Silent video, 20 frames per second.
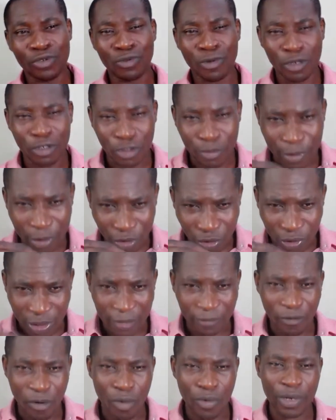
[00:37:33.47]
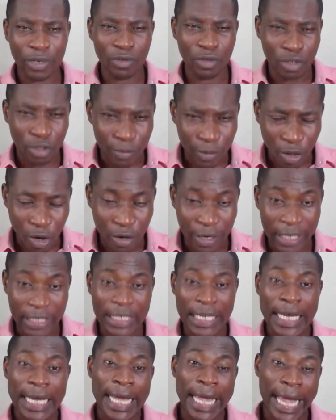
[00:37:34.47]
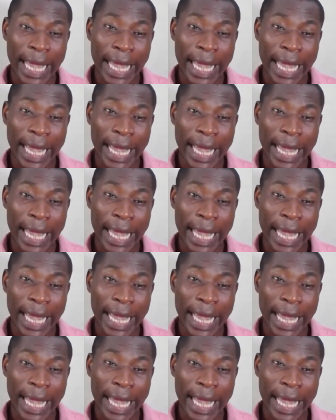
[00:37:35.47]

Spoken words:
You want to be straightforward. You want to be honest.